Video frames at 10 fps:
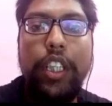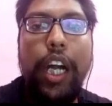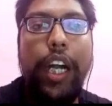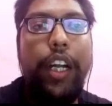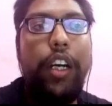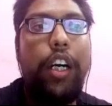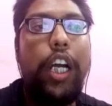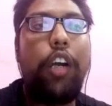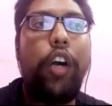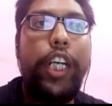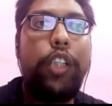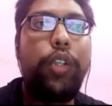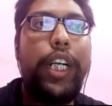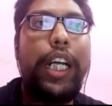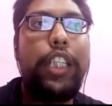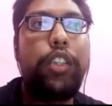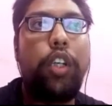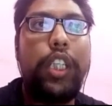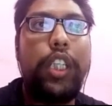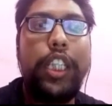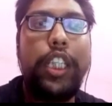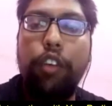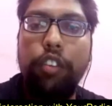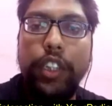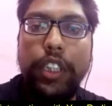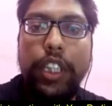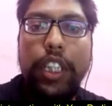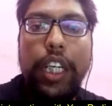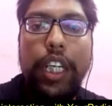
And according to that, I shortlisted the professor